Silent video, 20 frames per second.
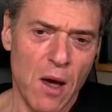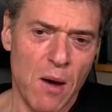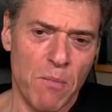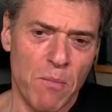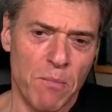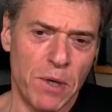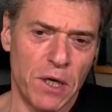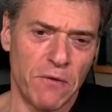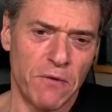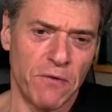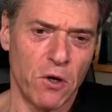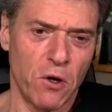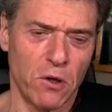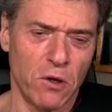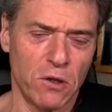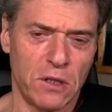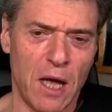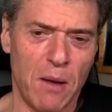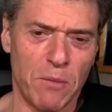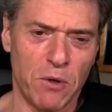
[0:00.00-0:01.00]
But of
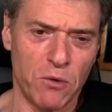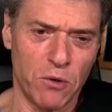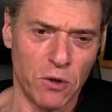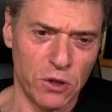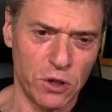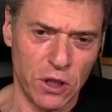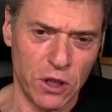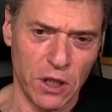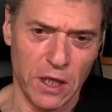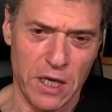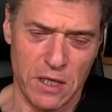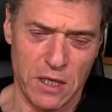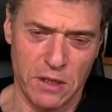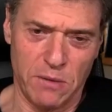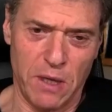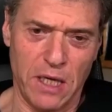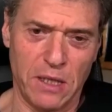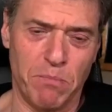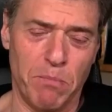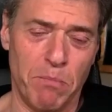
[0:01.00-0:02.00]
course, Salman Rushdie
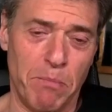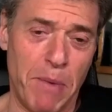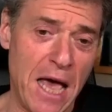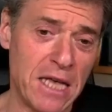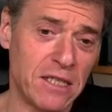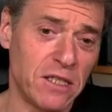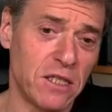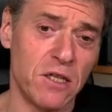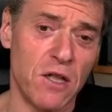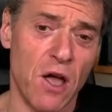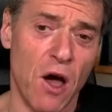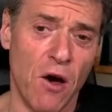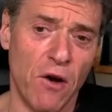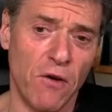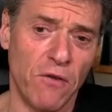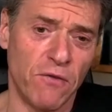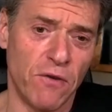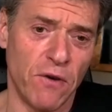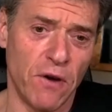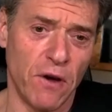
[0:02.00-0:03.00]
is best
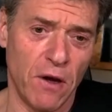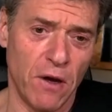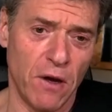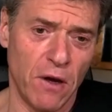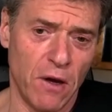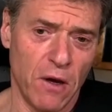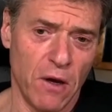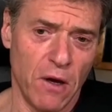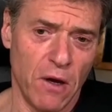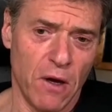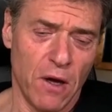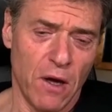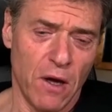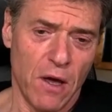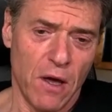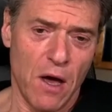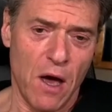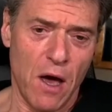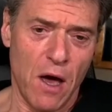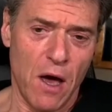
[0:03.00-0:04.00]
known for
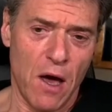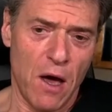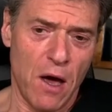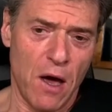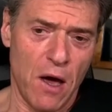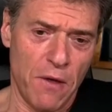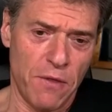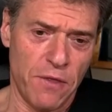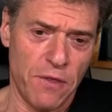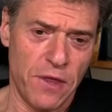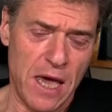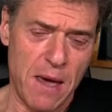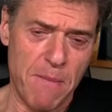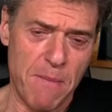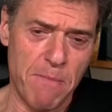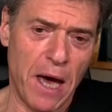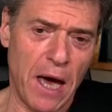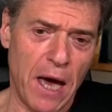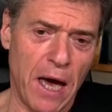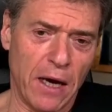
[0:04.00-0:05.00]
the
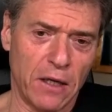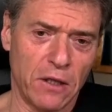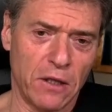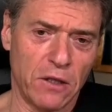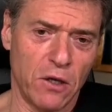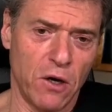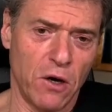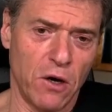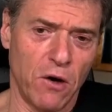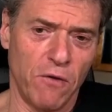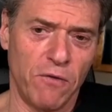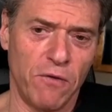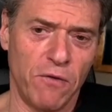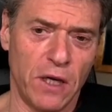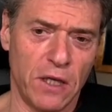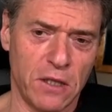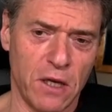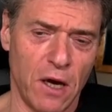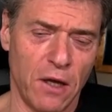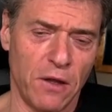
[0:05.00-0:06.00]
impact of
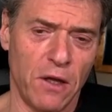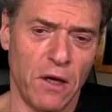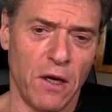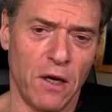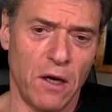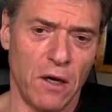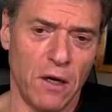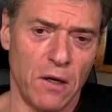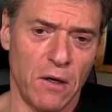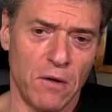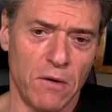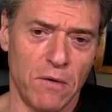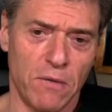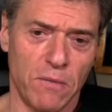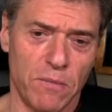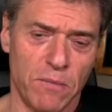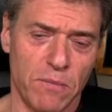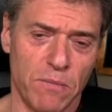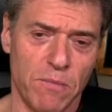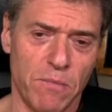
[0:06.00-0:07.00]
his other
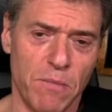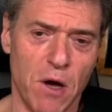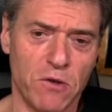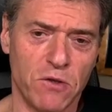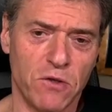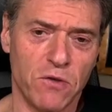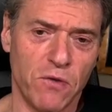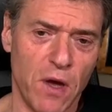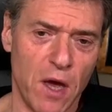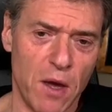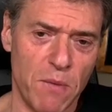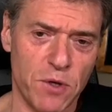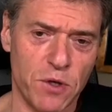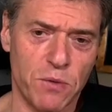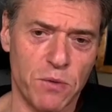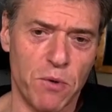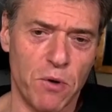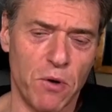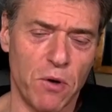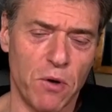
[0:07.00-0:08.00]
most
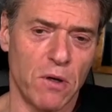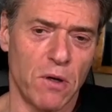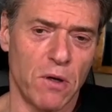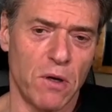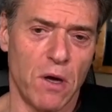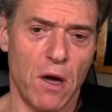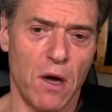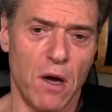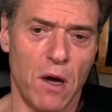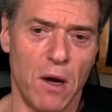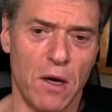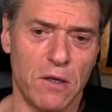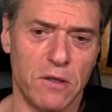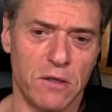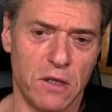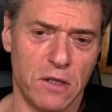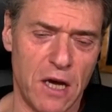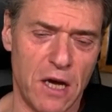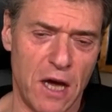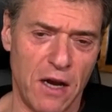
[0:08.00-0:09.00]
famous book,
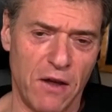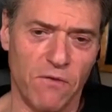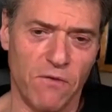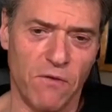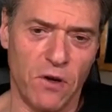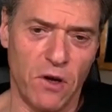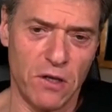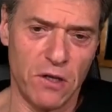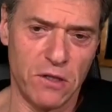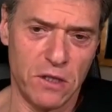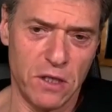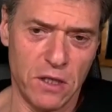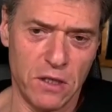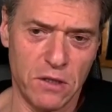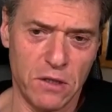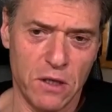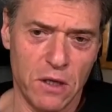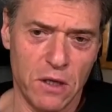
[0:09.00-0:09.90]
Satanic Verses,